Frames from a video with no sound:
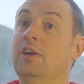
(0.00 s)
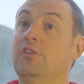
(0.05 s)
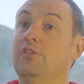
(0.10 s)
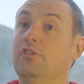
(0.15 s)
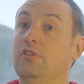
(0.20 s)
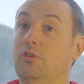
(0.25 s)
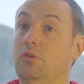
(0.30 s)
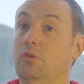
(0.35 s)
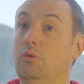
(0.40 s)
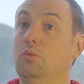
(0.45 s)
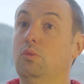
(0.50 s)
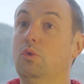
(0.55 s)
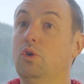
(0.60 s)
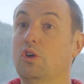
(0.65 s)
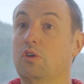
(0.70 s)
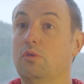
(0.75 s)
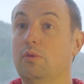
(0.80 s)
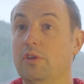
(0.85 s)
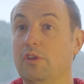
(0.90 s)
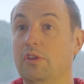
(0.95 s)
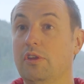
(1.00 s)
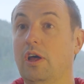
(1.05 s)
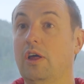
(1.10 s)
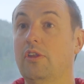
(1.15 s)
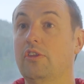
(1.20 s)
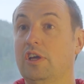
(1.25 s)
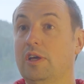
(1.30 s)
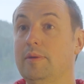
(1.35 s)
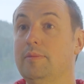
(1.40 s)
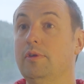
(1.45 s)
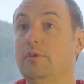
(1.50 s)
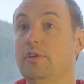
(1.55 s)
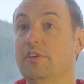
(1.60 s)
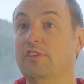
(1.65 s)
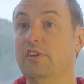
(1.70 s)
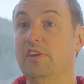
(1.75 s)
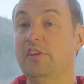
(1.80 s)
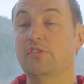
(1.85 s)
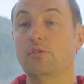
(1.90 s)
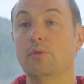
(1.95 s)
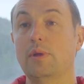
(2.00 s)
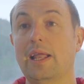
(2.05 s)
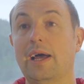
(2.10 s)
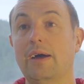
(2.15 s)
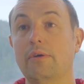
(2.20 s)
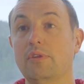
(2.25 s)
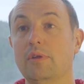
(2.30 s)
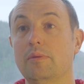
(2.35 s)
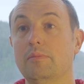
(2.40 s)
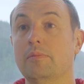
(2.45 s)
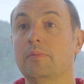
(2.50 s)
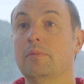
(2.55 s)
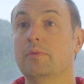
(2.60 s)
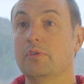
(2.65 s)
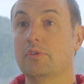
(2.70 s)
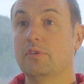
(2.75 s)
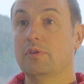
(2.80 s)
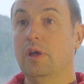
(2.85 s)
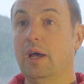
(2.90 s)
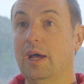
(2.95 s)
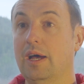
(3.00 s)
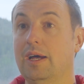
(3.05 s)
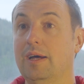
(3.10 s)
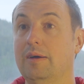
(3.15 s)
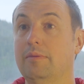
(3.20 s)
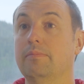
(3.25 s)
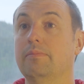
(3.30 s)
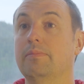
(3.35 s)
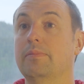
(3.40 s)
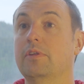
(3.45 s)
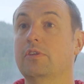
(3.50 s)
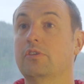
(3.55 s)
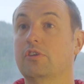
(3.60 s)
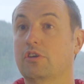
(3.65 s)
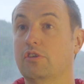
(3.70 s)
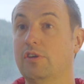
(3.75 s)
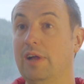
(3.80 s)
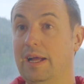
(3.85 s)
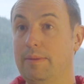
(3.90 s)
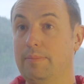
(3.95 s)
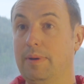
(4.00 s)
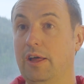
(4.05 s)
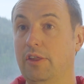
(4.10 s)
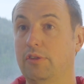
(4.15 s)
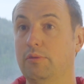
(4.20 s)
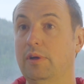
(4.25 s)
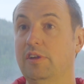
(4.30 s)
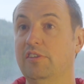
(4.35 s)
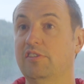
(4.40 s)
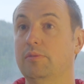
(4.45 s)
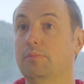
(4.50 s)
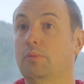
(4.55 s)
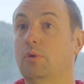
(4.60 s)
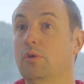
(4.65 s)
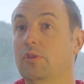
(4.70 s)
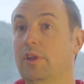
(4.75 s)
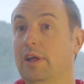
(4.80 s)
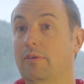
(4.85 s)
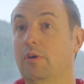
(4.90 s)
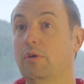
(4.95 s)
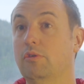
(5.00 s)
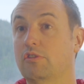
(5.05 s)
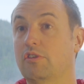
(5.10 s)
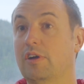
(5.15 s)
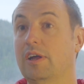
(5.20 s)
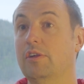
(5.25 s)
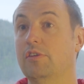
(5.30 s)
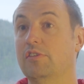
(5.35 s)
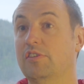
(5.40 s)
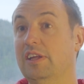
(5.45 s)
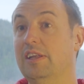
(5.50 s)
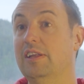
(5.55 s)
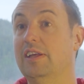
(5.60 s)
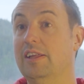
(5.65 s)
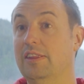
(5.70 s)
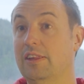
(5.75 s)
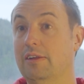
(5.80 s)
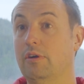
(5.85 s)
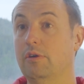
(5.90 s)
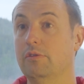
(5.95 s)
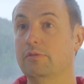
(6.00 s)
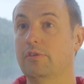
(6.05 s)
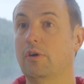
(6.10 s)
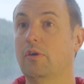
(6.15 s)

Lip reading: to work with other communities to allow them to create pathways to put their own trails in their own